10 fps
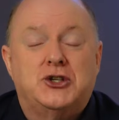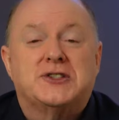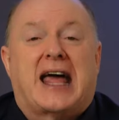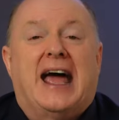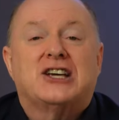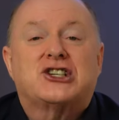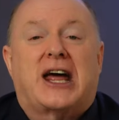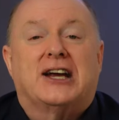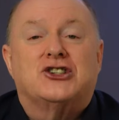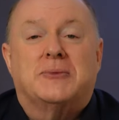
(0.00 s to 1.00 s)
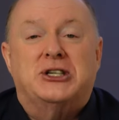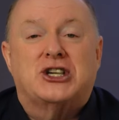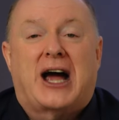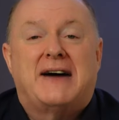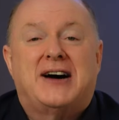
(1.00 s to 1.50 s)
use the hashtag Jim and
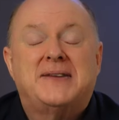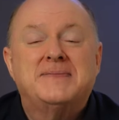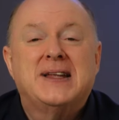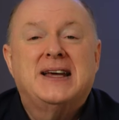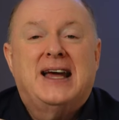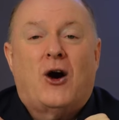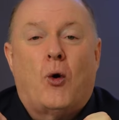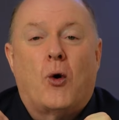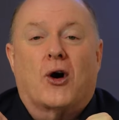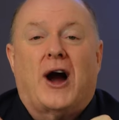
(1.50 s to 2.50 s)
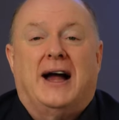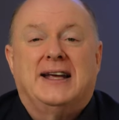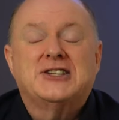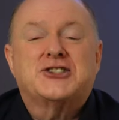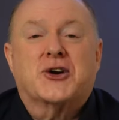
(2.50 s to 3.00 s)
Java, or on
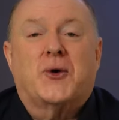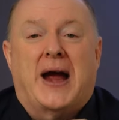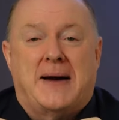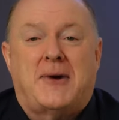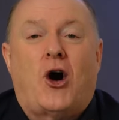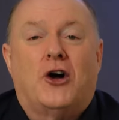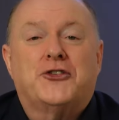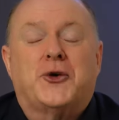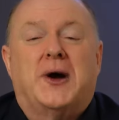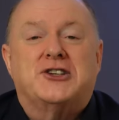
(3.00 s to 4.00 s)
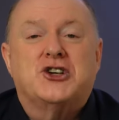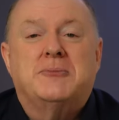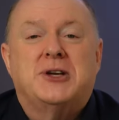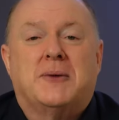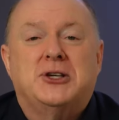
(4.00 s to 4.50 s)
Instagram also at
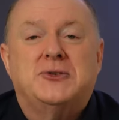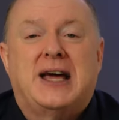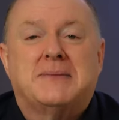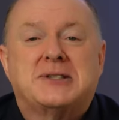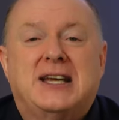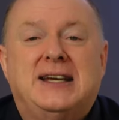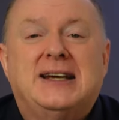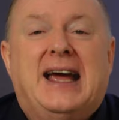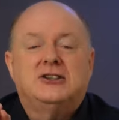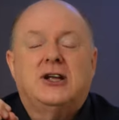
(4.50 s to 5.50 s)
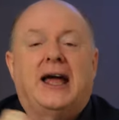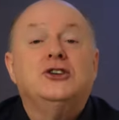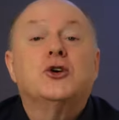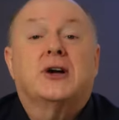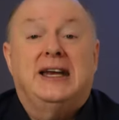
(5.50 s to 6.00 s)
Jim W. Dempsey. And
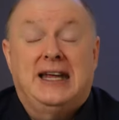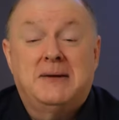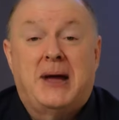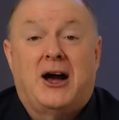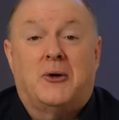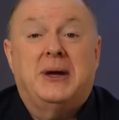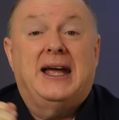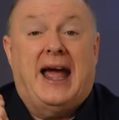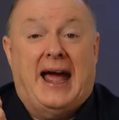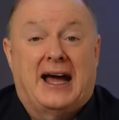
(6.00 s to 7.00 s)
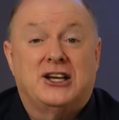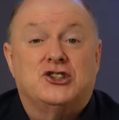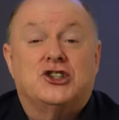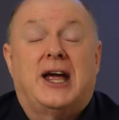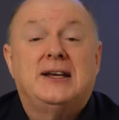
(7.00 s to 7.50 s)
you can email me at
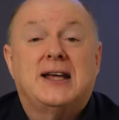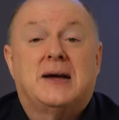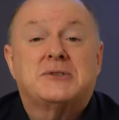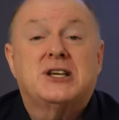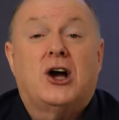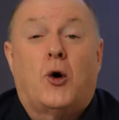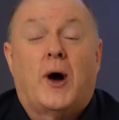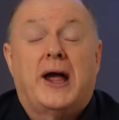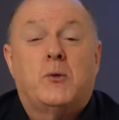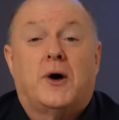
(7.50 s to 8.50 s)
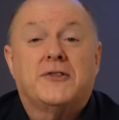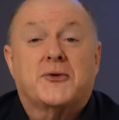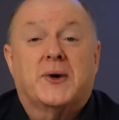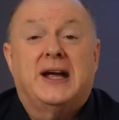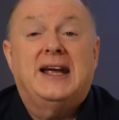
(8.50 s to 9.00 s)
j dempsey zero eight one
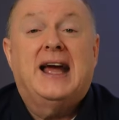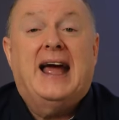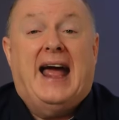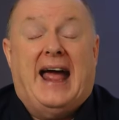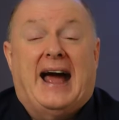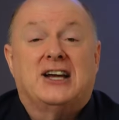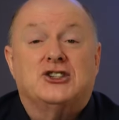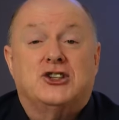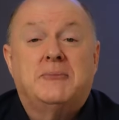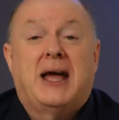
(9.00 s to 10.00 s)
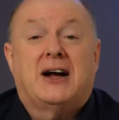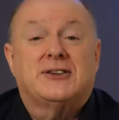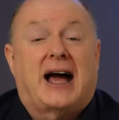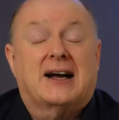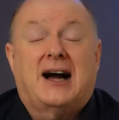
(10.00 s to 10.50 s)
three at gmail
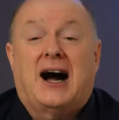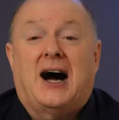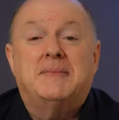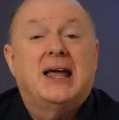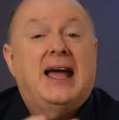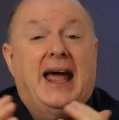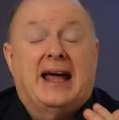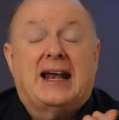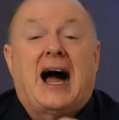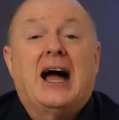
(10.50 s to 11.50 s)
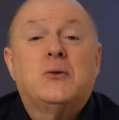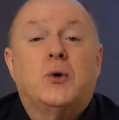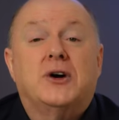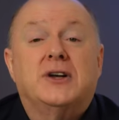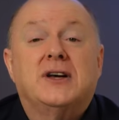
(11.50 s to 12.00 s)
dot com. And I
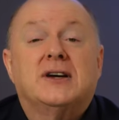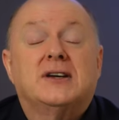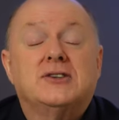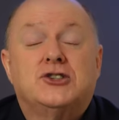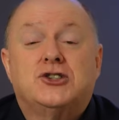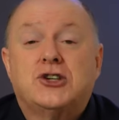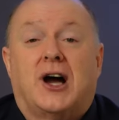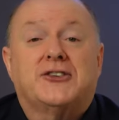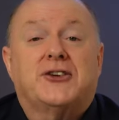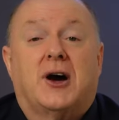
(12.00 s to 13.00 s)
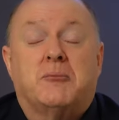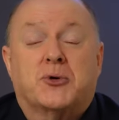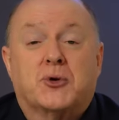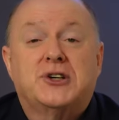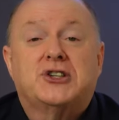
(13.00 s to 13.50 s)
would just
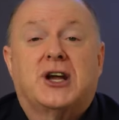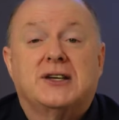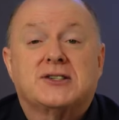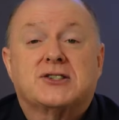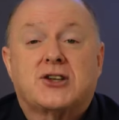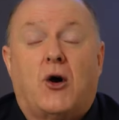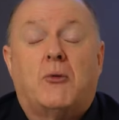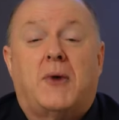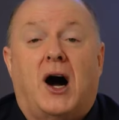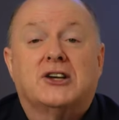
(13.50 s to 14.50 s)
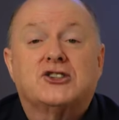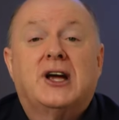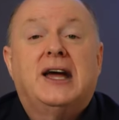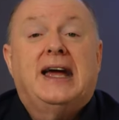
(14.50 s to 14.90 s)
appreciate so much